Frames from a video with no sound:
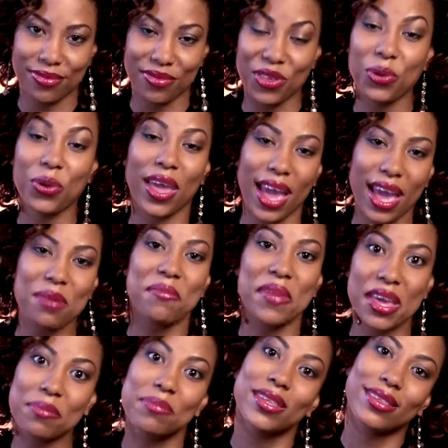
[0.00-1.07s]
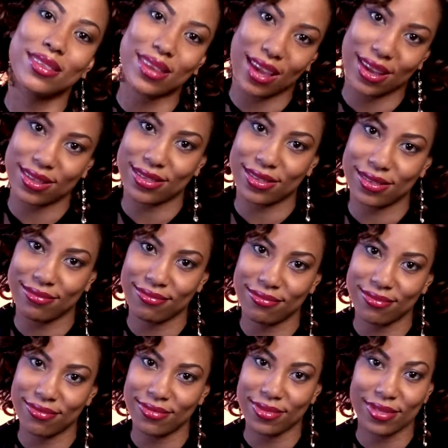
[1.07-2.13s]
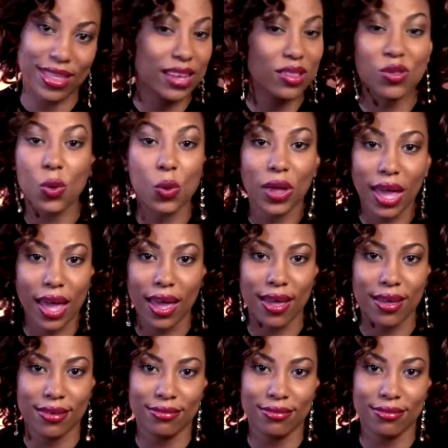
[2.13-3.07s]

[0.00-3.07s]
You can make mistakes. That's okay.